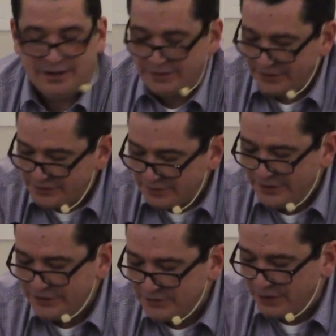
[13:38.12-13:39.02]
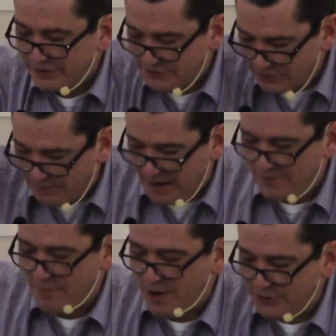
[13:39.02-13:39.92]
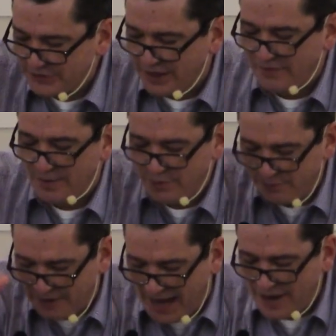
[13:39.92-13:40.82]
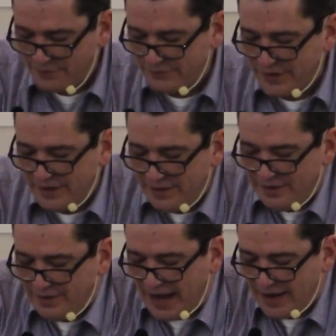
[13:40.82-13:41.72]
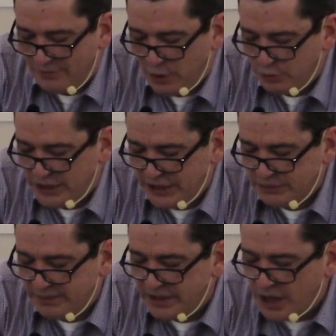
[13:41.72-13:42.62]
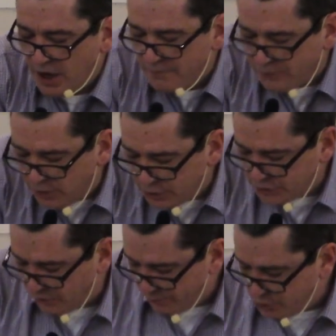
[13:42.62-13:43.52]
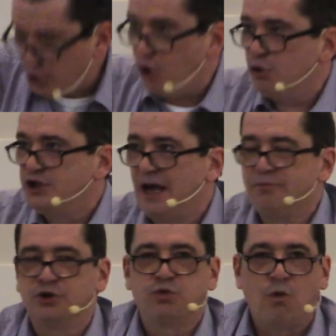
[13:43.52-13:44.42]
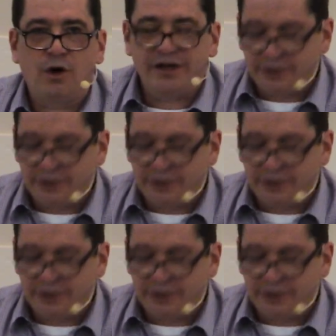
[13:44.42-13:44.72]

These, these locusts don't come out of a modern sci-fi movie, but out of, out of the Old Testament. They come first from Joel chapters one